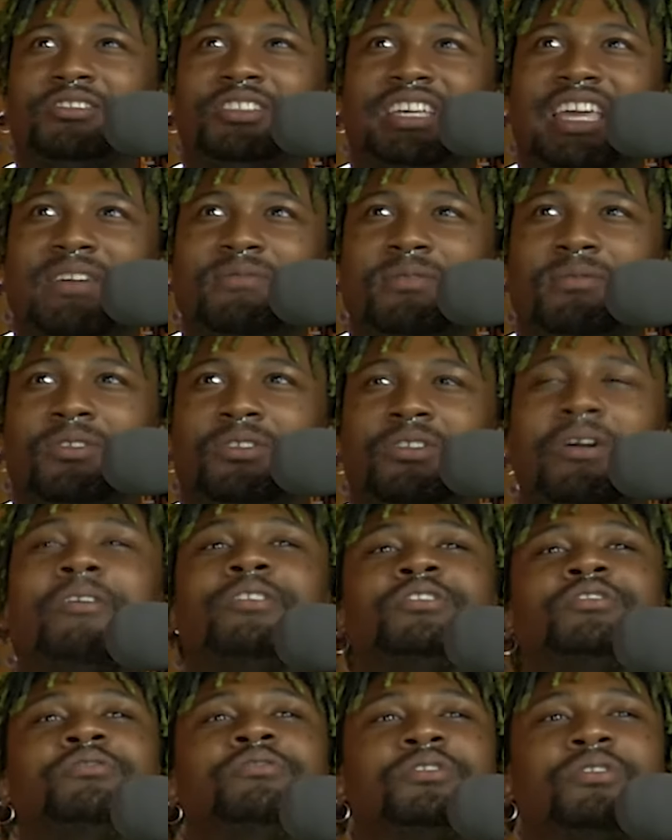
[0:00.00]
I can't remember, or
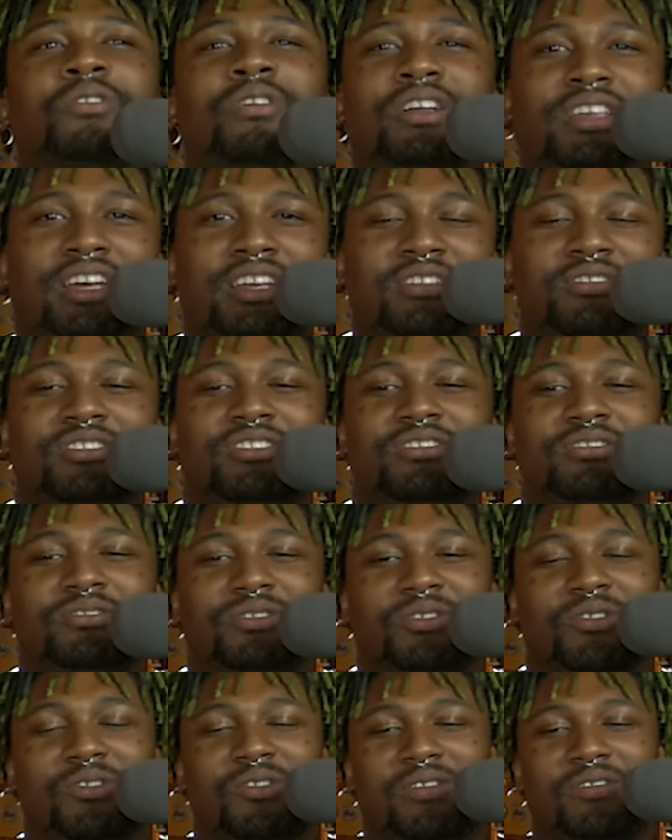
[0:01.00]
TuneCore. I think I used
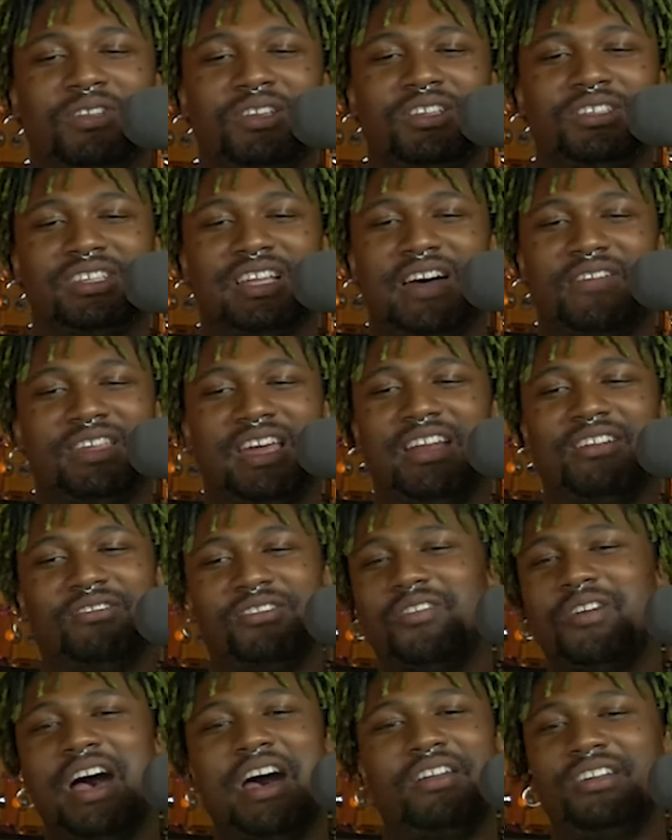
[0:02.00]
TuneCore and released it off. I don't
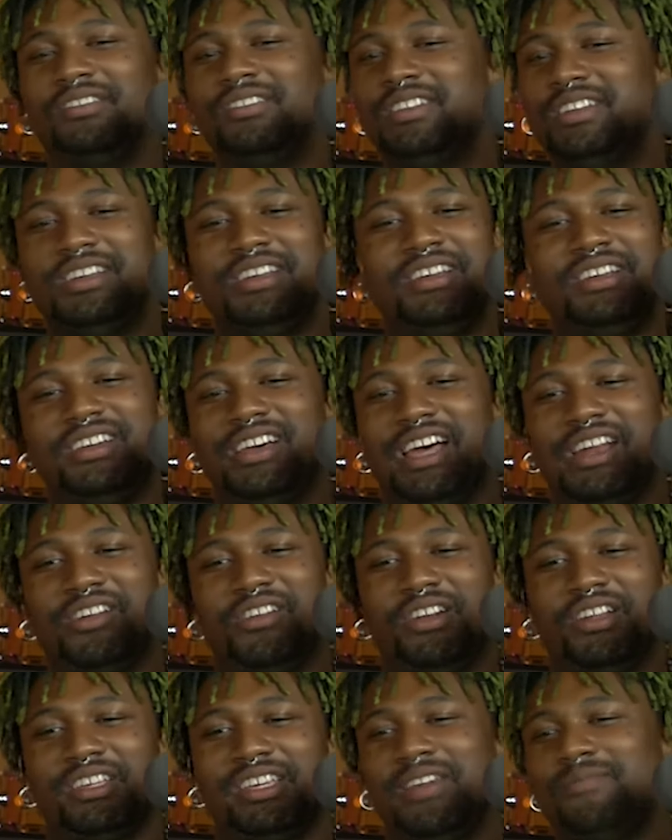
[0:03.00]
know how
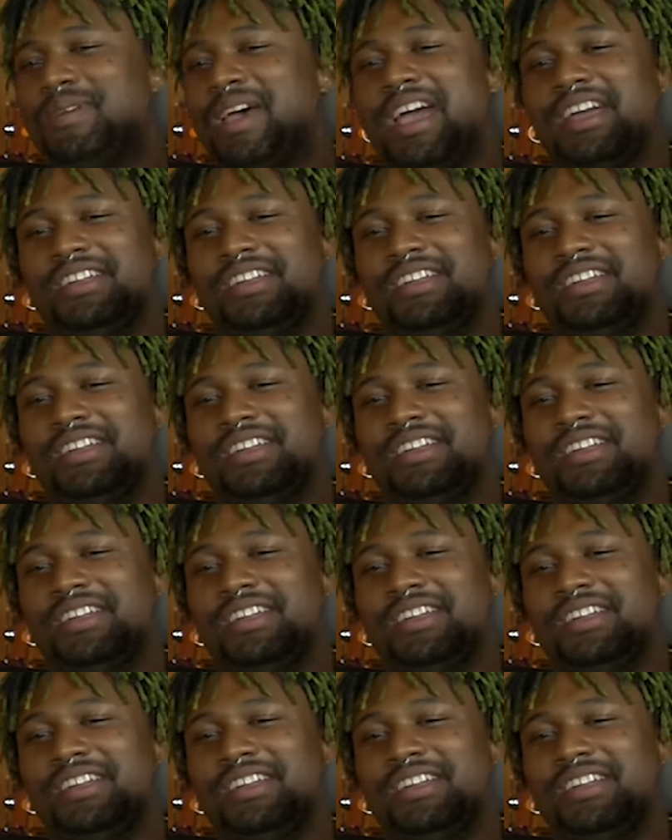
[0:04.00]
to get back